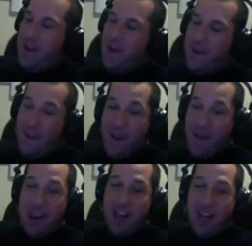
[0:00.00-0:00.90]

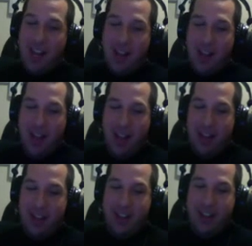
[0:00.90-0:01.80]

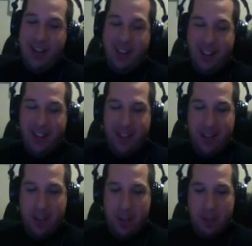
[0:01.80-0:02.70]

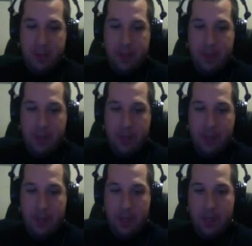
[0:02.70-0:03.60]

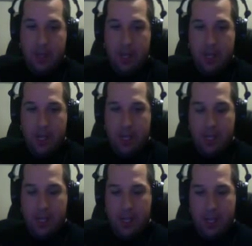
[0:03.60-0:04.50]

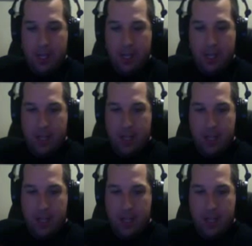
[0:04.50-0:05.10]
No words are spoken by the person on screen.